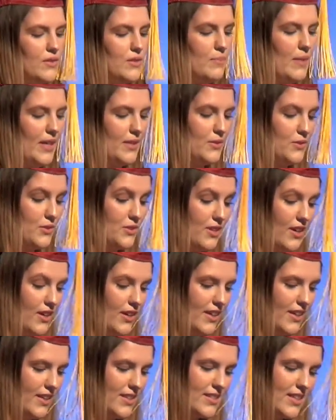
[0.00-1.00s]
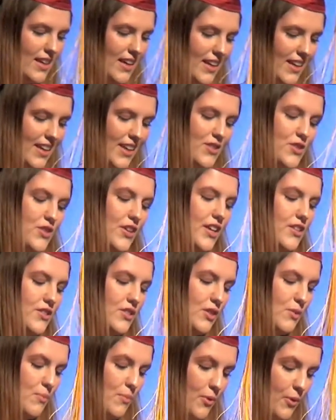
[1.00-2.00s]
met to start an exciting
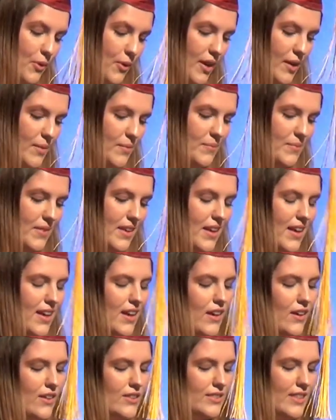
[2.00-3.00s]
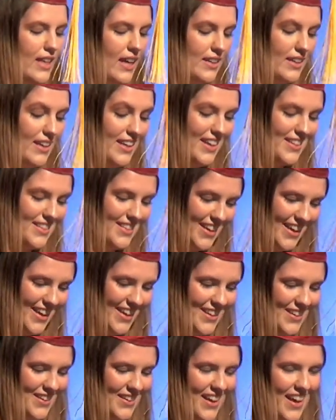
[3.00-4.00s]
educational program. On that
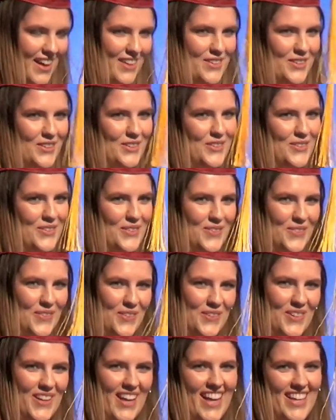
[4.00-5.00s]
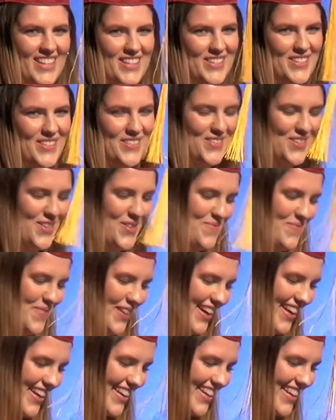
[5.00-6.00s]
day, gathered over a few glasses of
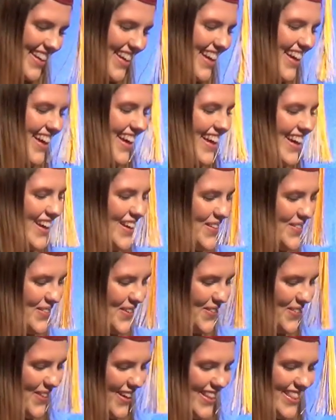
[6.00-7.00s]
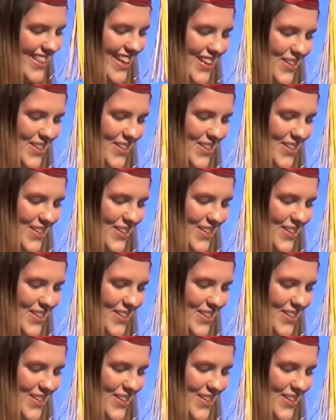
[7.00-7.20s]
champagne, we felt like